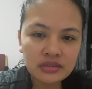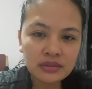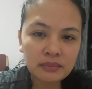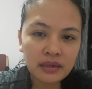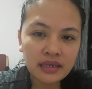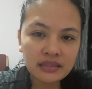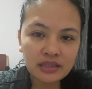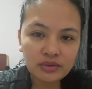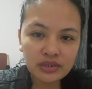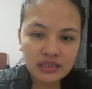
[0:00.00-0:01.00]
sa mga
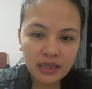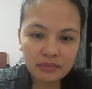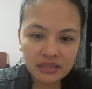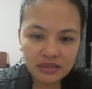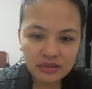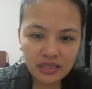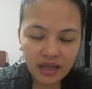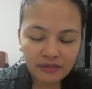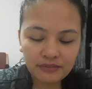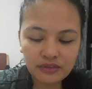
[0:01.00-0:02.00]
hindi ko nasabi dito
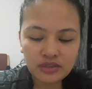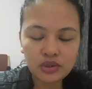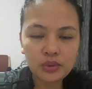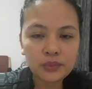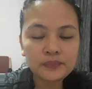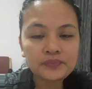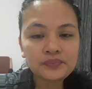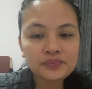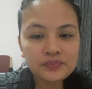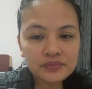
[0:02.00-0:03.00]
sa aking video.
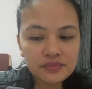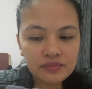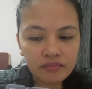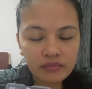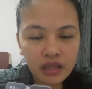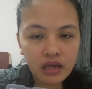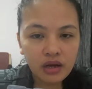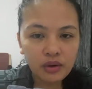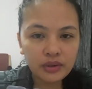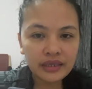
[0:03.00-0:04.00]

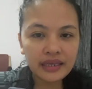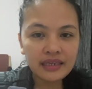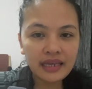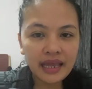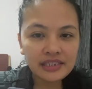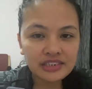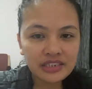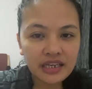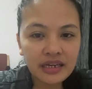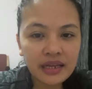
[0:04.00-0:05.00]
Okay, like,
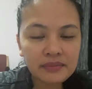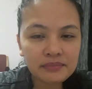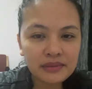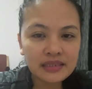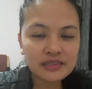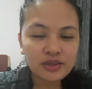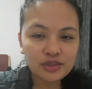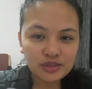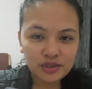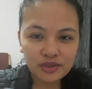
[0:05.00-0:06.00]
share, and please
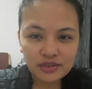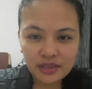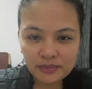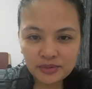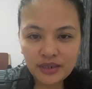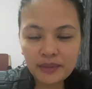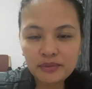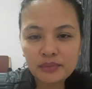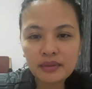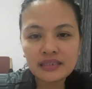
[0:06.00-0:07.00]
also subscribe
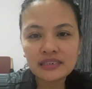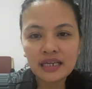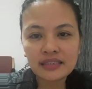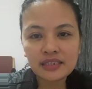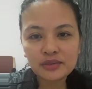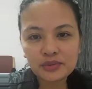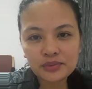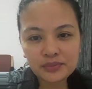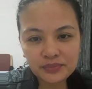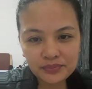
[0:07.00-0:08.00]
to my channel kung